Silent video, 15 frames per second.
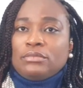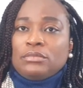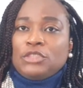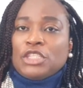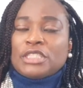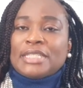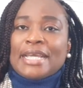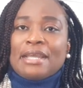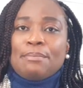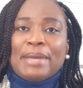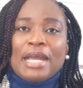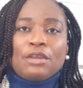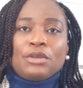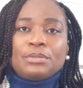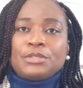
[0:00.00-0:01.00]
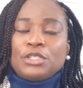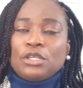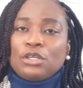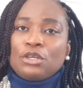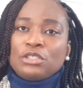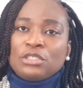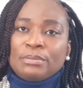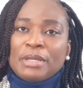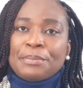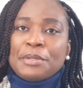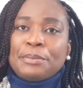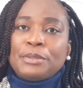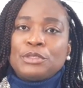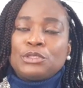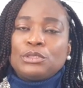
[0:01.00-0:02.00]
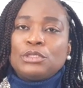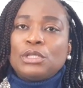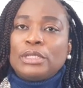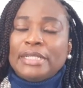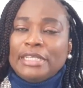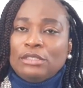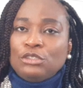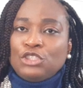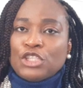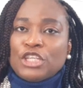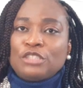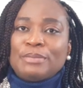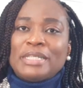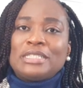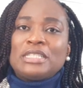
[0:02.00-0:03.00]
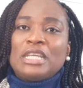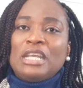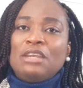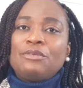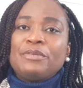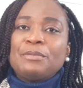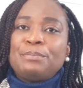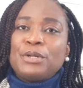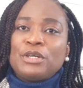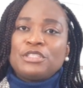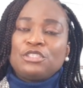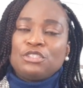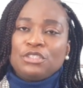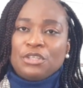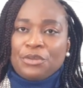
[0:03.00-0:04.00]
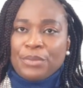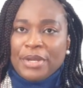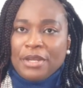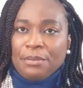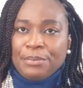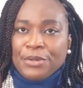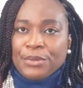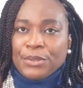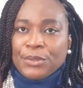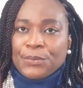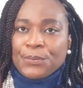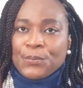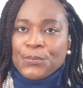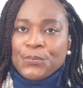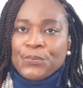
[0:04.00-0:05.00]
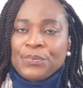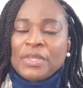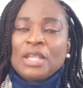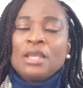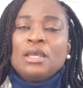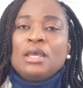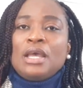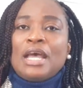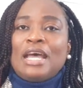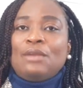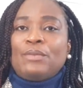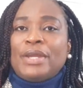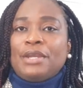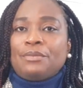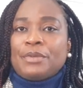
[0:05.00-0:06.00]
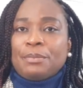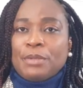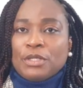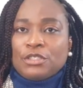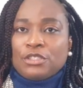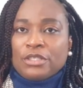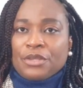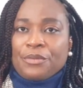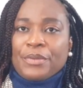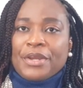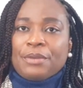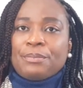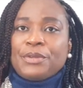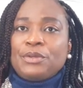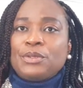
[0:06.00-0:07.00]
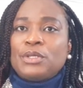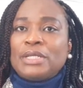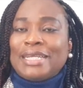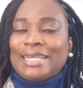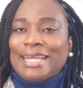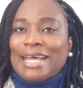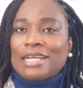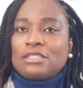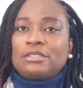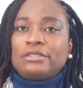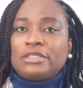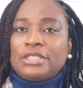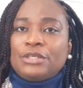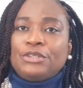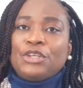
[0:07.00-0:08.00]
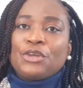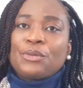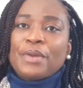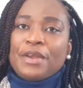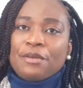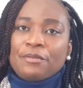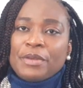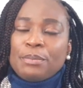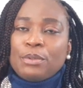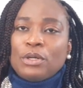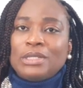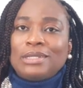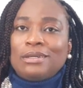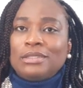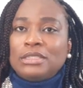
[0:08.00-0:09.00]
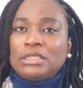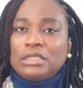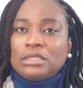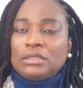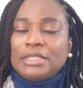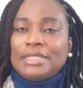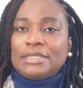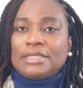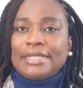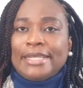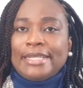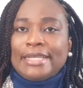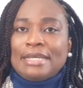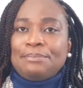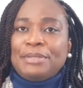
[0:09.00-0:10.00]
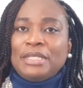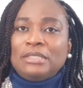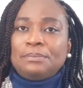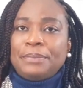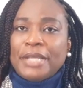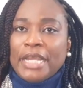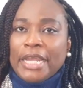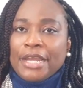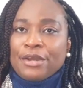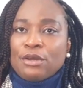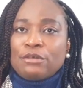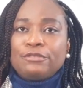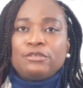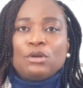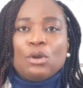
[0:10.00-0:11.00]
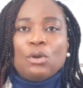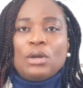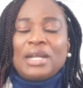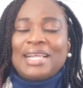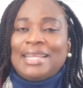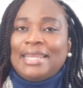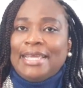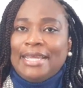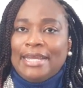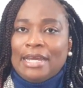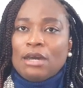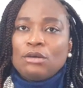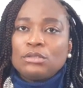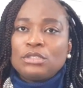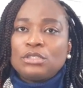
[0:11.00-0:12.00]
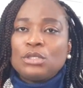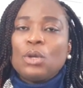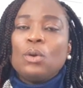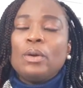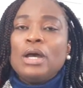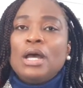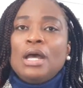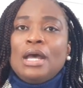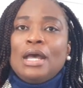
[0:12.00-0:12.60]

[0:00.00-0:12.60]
just like a bankruptcy on consumer proposal or legal judgment, it reports to the credit bureau. And when it reports to the credit bureau, it has to stay on your credit report until it's either being paid off or cleared out. So